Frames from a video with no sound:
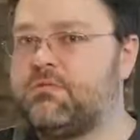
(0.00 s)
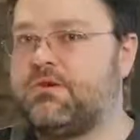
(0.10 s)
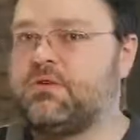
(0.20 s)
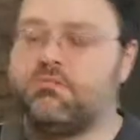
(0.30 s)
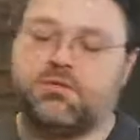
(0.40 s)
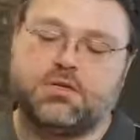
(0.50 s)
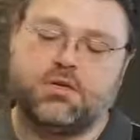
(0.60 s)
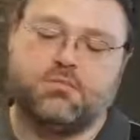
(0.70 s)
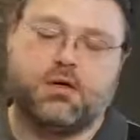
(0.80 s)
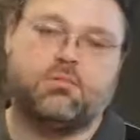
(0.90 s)
it's basically built
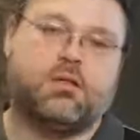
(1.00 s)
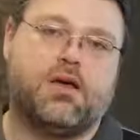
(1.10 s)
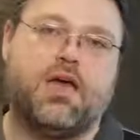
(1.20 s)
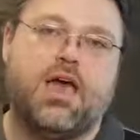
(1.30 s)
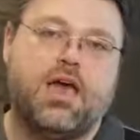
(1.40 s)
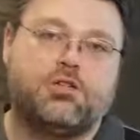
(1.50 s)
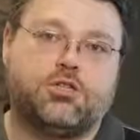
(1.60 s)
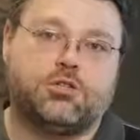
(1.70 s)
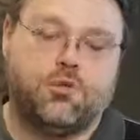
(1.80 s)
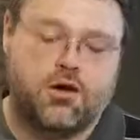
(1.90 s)
in, plug and play,
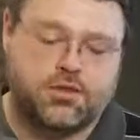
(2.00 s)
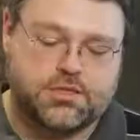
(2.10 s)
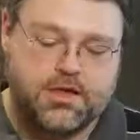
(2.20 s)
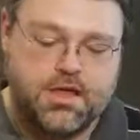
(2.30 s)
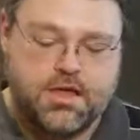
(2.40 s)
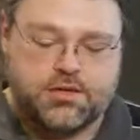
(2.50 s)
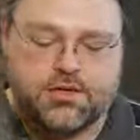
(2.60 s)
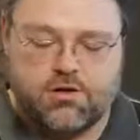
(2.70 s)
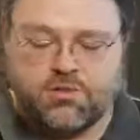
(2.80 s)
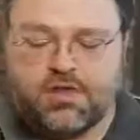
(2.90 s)
just works.
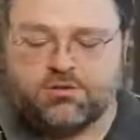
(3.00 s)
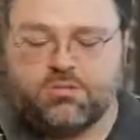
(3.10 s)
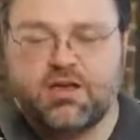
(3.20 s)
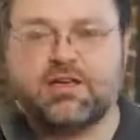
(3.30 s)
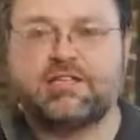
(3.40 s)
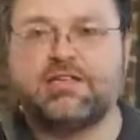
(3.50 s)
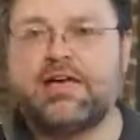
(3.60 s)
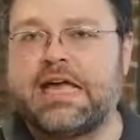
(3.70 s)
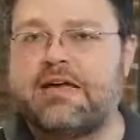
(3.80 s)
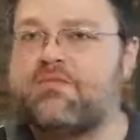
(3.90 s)
So, but that was because
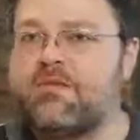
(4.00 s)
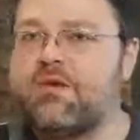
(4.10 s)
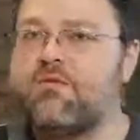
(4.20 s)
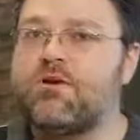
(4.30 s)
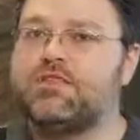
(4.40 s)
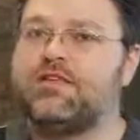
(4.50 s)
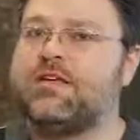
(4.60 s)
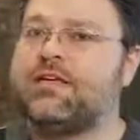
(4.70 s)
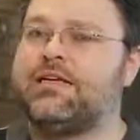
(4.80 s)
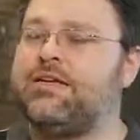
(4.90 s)
NVMe wasn't,
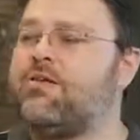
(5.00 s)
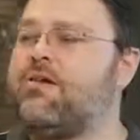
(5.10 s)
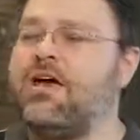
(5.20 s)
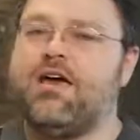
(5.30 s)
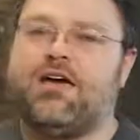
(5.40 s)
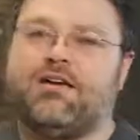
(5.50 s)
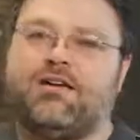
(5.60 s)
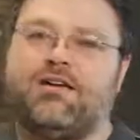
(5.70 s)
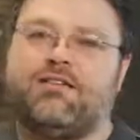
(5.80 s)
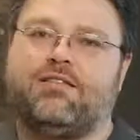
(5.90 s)
you know,
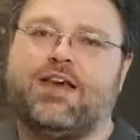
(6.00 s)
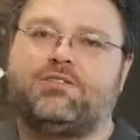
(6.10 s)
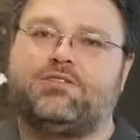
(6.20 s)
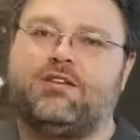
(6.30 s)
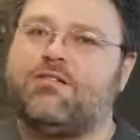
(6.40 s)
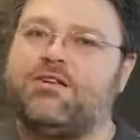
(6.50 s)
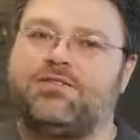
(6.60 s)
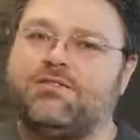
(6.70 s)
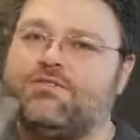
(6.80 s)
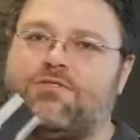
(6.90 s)
next
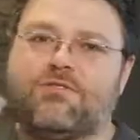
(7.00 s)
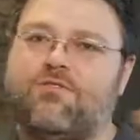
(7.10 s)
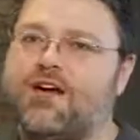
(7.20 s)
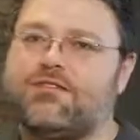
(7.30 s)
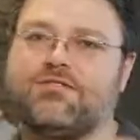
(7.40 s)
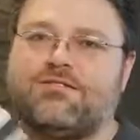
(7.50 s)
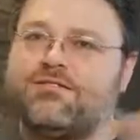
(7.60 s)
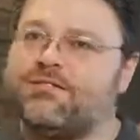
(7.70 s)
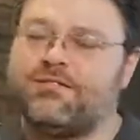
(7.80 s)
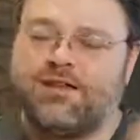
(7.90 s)
generation form
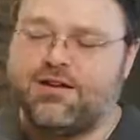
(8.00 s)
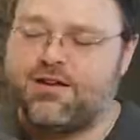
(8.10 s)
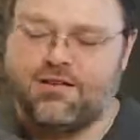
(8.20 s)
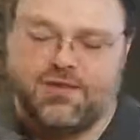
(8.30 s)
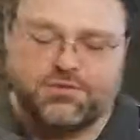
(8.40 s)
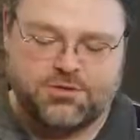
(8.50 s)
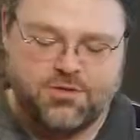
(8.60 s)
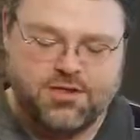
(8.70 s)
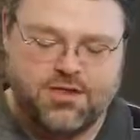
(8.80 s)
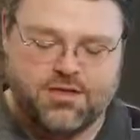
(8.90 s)
factor, none of that was
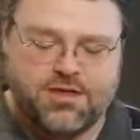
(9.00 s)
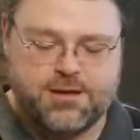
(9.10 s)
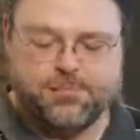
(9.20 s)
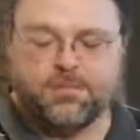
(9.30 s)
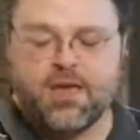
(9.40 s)
really a thing.